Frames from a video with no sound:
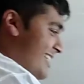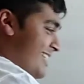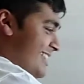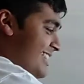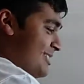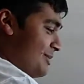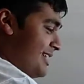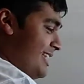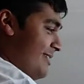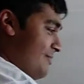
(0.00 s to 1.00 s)
And this
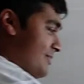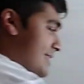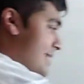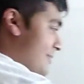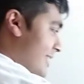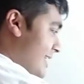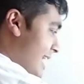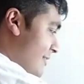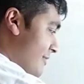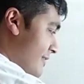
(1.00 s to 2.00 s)
one here, same thing,
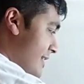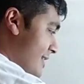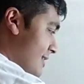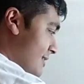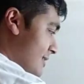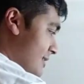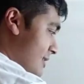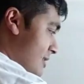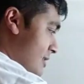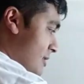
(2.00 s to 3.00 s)
f of E
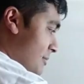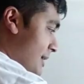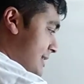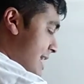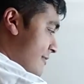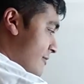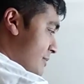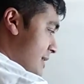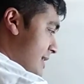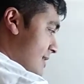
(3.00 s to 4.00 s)
plus f of
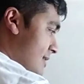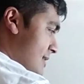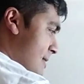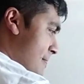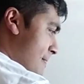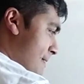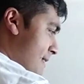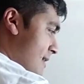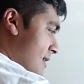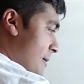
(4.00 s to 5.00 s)
B
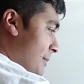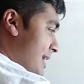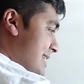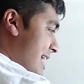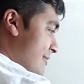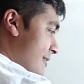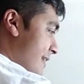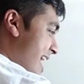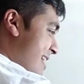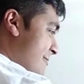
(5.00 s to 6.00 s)
plus f of
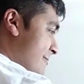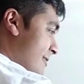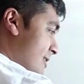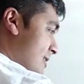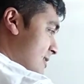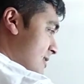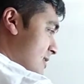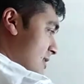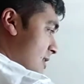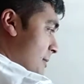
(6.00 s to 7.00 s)
F
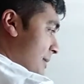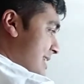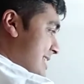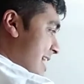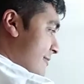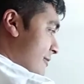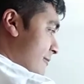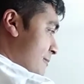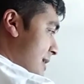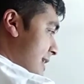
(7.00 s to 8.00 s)
plus f of
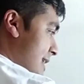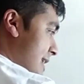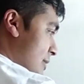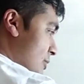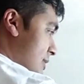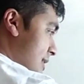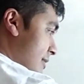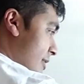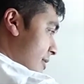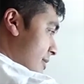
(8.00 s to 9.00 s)
P equals
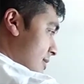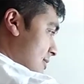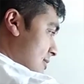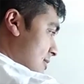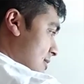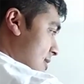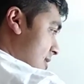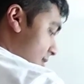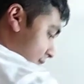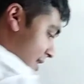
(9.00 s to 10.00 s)
0.
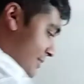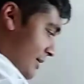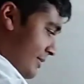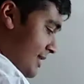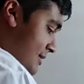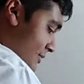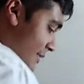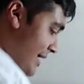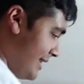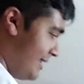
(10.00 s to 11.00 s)
Same thing with this
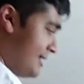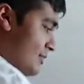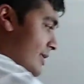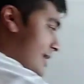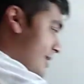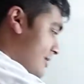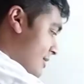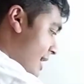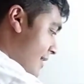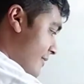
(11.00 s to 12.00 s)
square and this square,
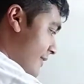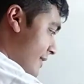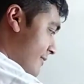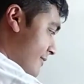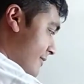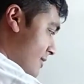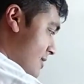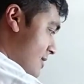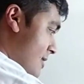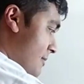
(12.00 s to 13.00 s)
so f of F
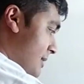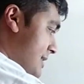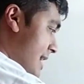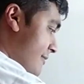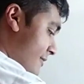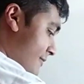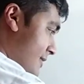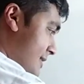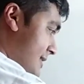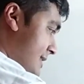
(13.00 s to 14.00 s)
plus f of
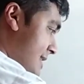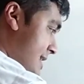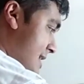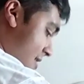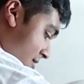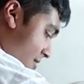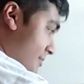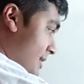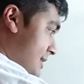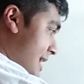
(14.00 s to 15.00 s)
C
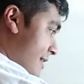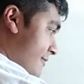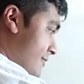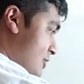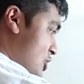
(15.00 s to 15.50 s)
plus f of